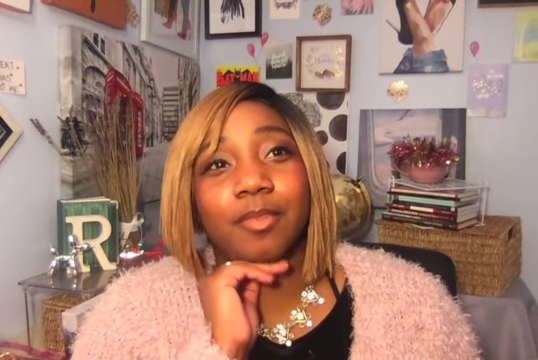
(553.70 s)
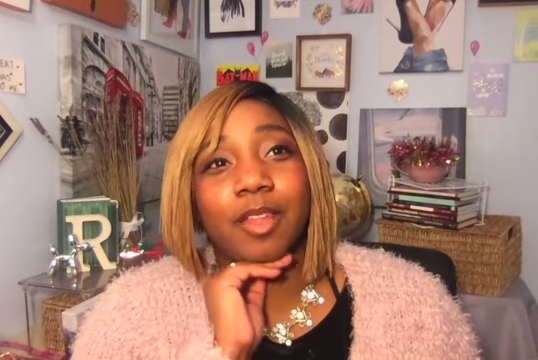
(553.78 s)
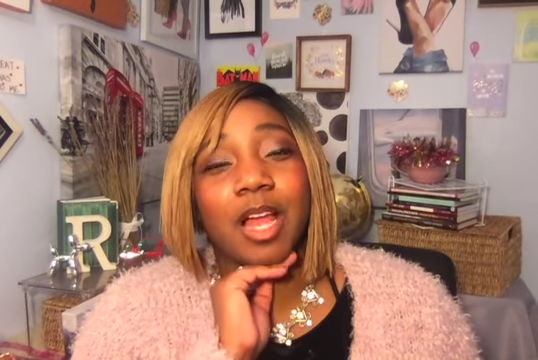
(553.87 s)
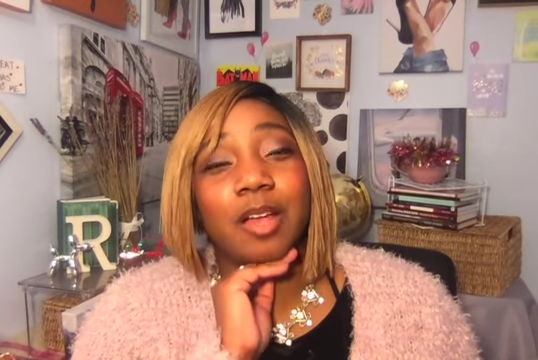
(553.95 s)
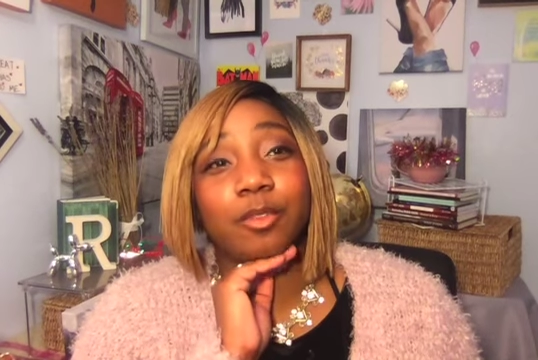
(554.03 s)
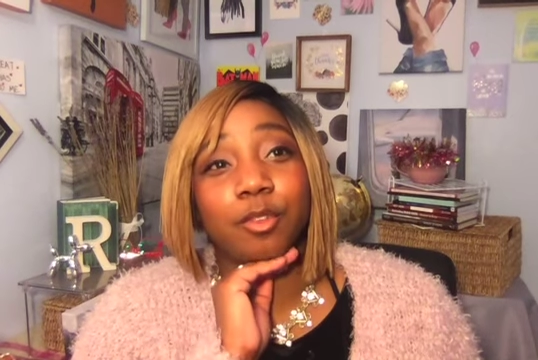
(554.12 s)

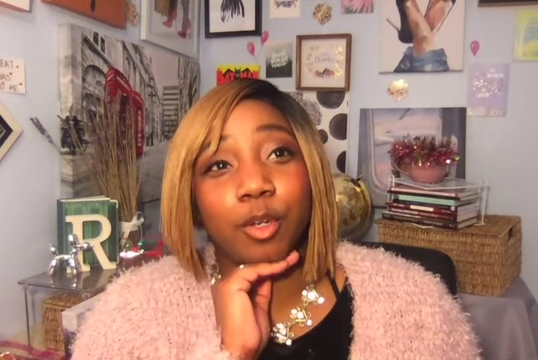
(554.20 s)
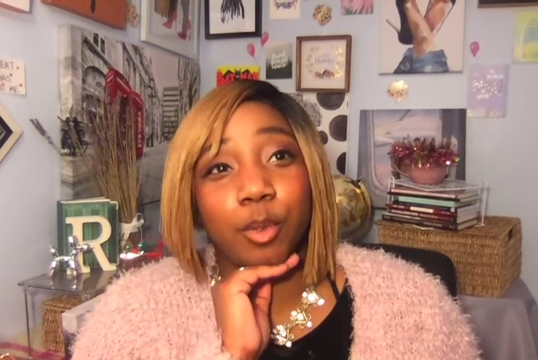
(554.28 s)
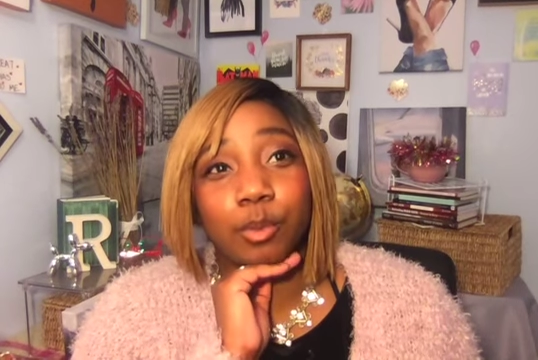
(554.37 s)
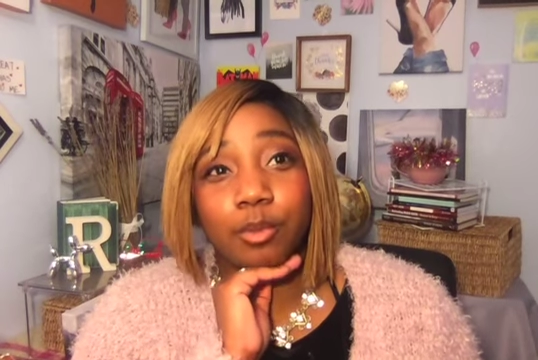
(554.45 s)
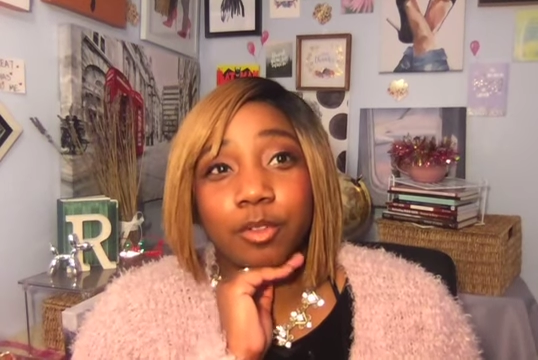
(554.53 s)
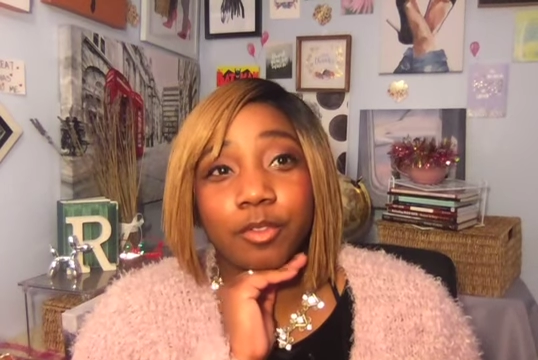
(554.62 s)
I've
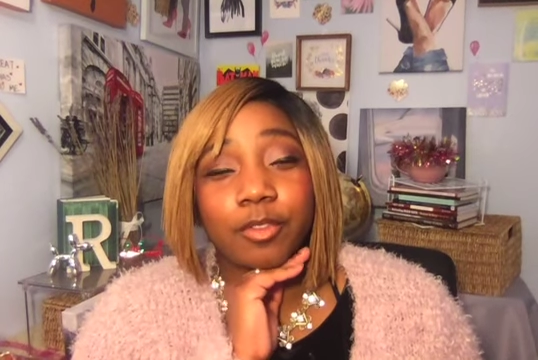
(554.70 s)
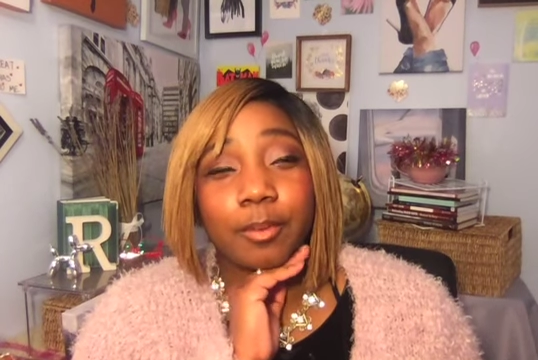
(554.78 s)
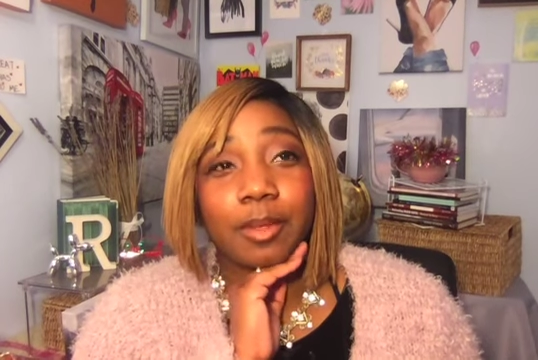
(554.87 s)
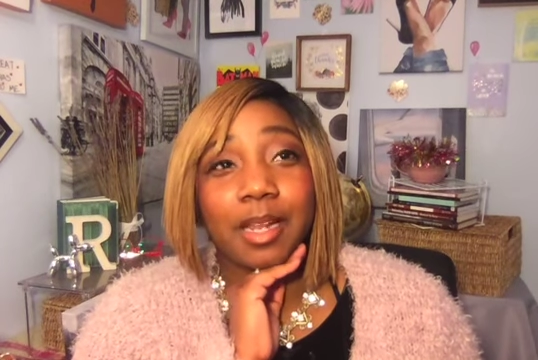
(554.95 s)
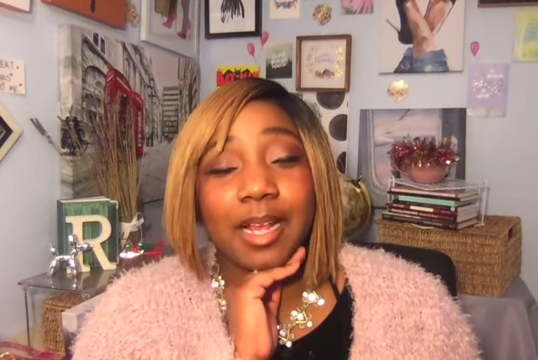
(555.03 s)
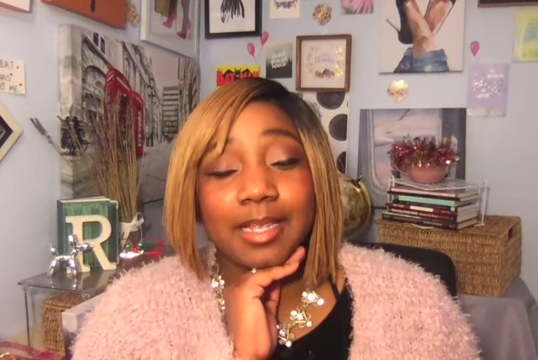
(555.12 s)
grown from
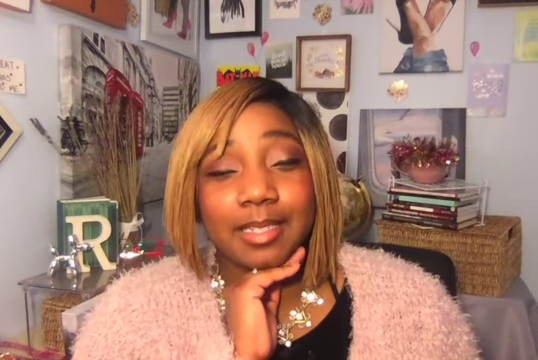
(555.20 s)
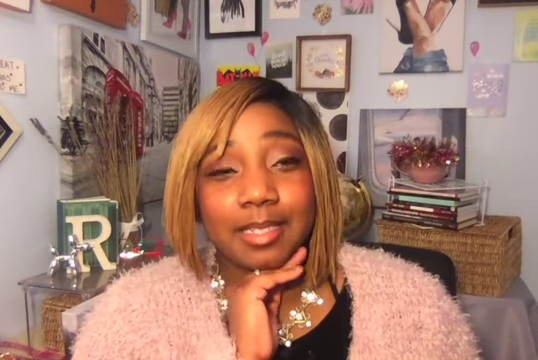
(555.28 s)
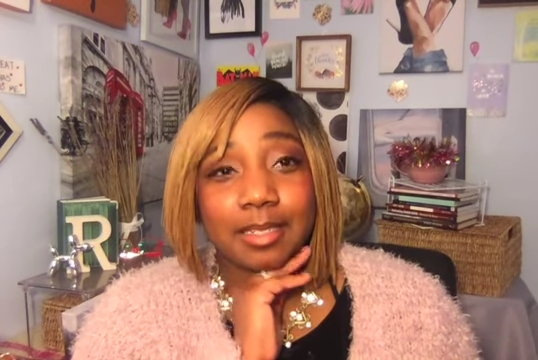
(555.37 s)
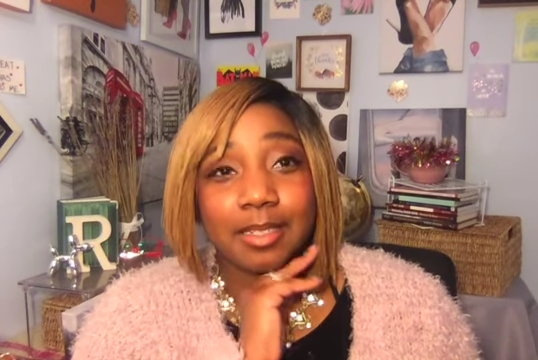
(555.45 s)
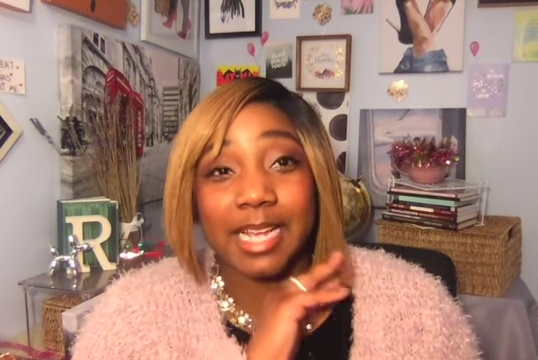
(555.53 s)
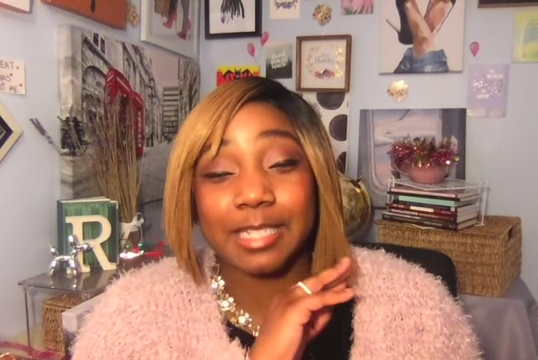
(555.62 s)
the last
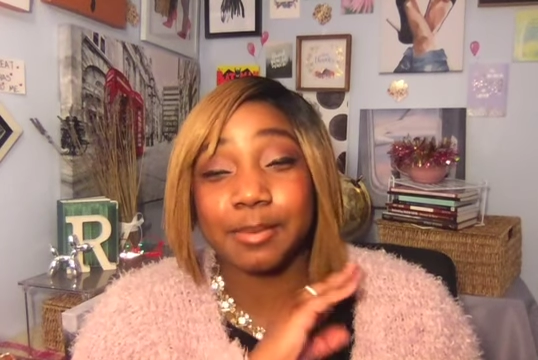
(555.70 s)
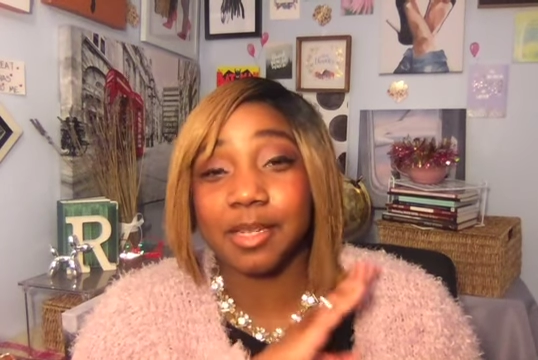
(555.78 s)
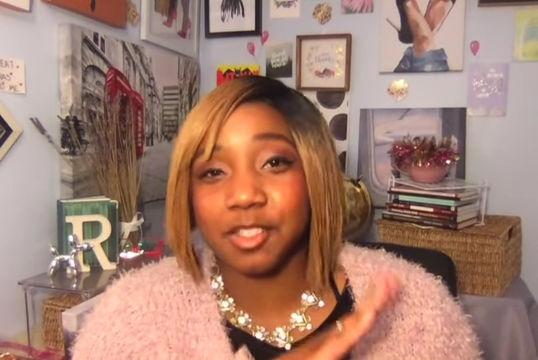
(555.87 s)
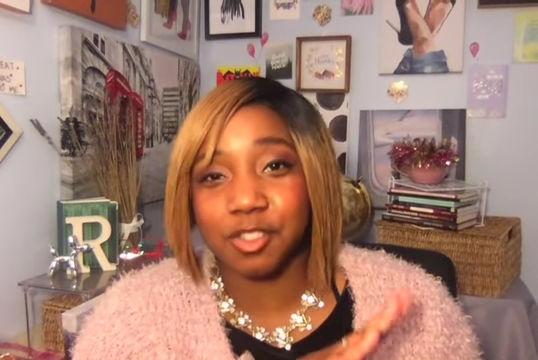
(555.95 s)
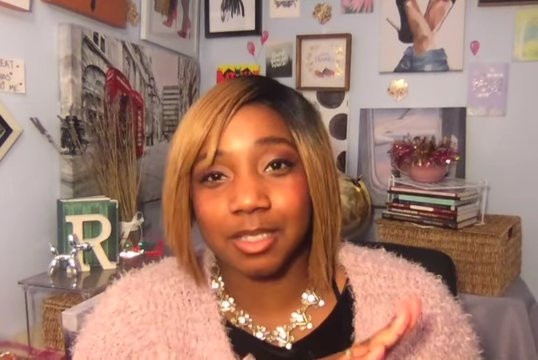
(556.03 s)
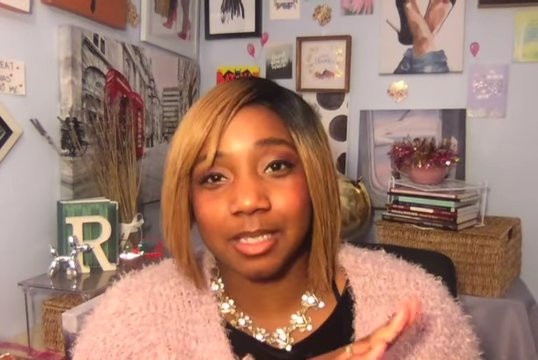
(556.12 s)
season
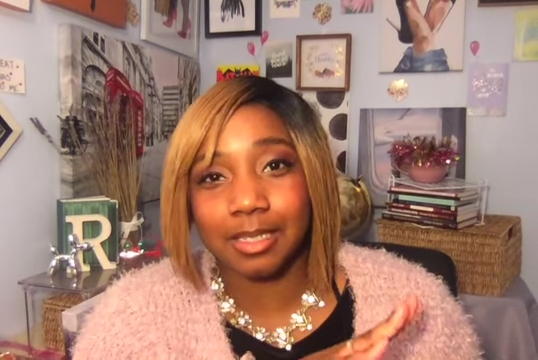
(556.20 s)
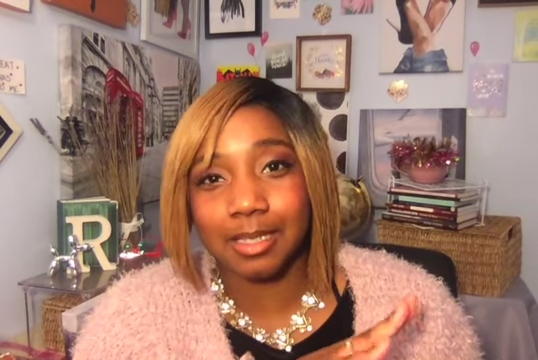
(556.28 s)
exponentially.